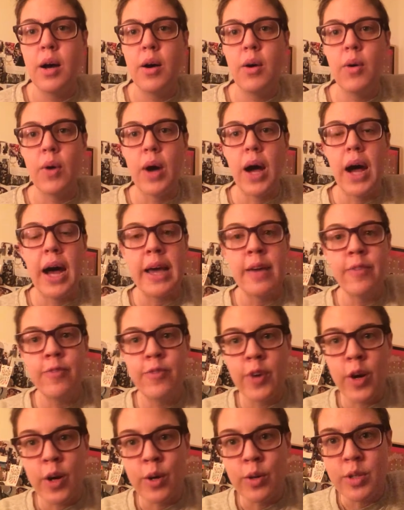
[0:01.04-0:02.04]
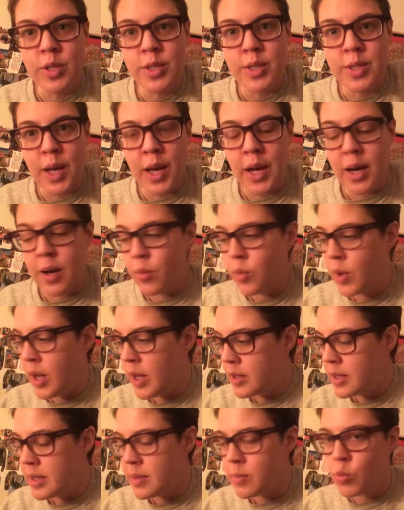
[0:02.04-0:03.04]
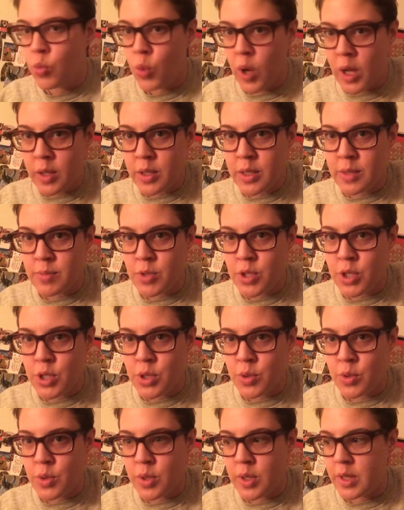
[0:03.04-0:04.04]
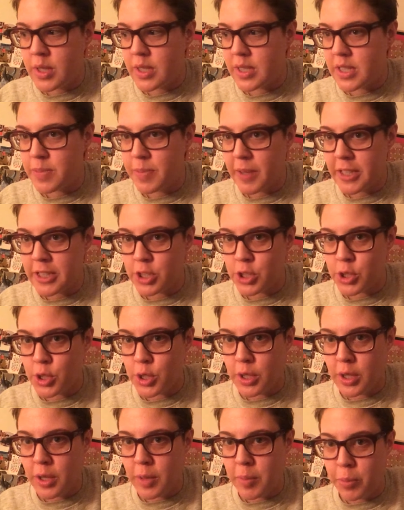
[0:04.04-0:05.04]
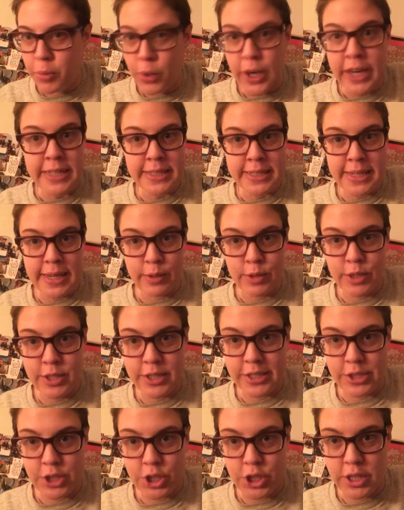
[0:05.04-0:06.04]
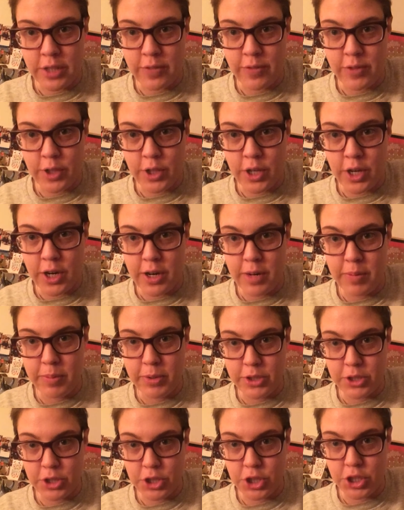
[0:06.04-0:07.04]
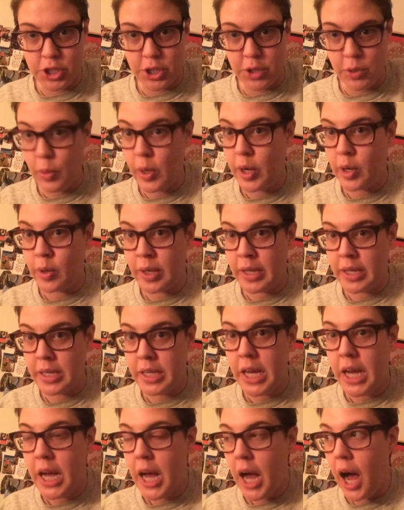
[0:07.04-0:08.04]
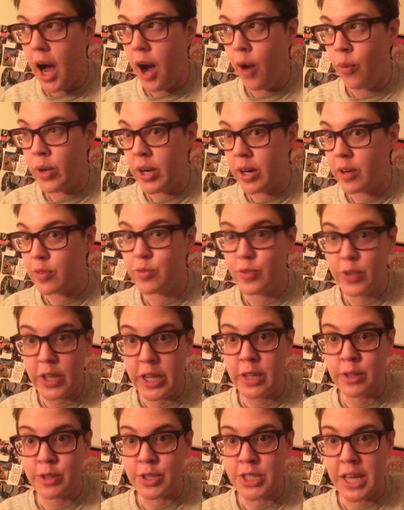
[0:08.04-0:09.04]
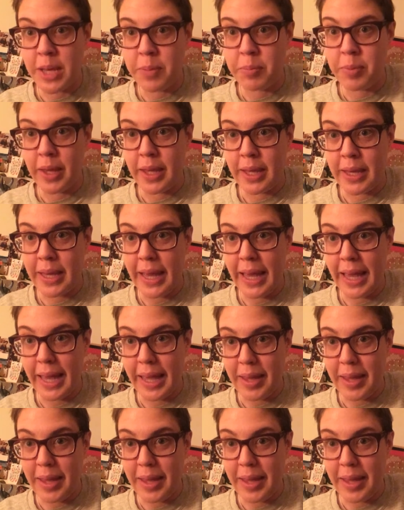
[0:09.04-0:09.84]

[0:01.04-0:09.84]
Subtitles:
Oh, hi, folks. Welcome to the special breakdown edition of the Kara Buller Show, wherein we are videotaping